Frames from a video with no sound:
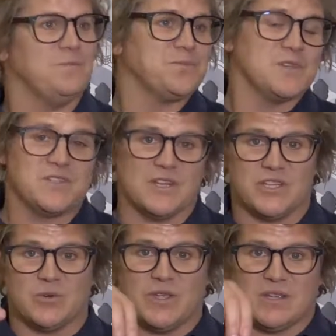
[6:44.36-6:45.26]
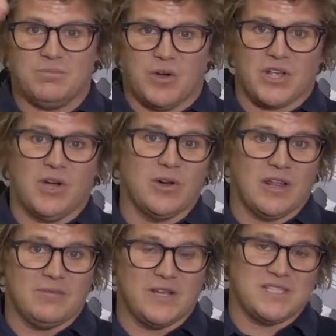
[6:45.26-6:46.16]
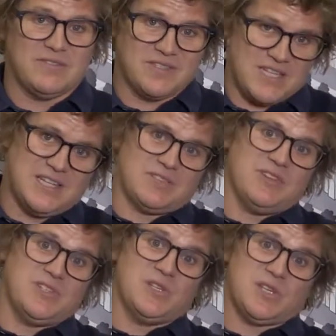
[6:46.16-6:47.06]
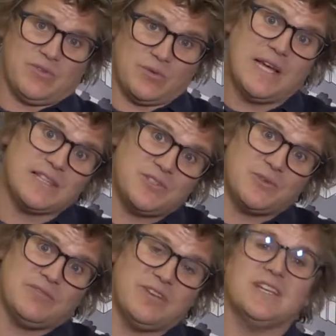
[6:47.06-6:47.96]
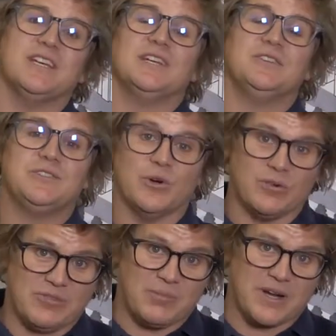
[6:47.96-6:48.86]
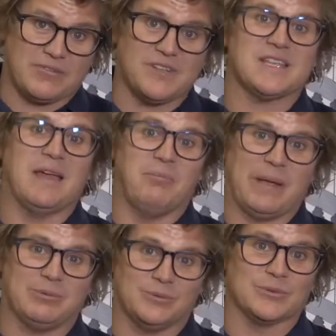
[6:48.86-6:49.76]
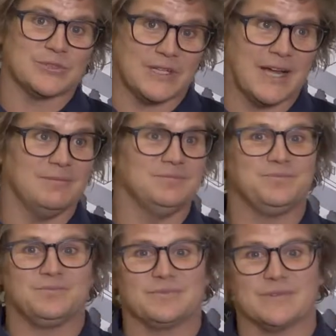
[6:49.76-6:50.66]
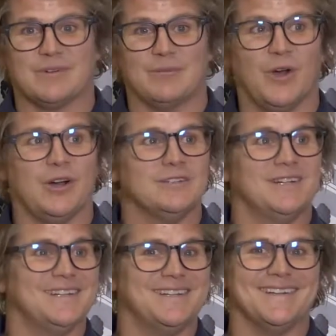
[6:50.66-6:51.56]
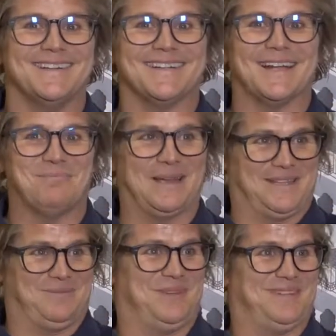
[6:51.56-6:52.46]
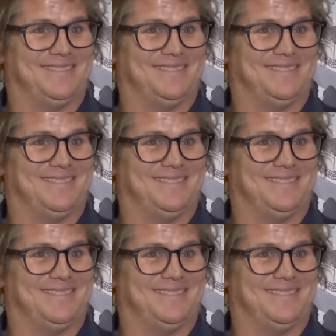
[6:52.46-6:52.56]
So a little wee pot of gold out of my 17 years of research. If you would like to do an event, do it for breakfast and people will turn up. If I'm wrong, come back to me.